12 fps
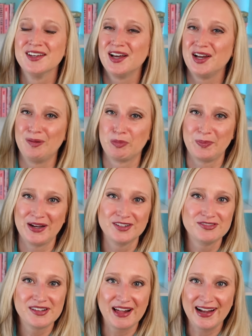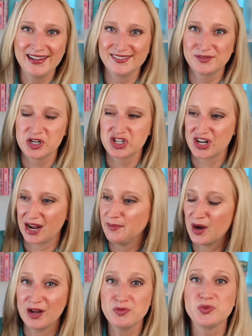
Prepare for that, which I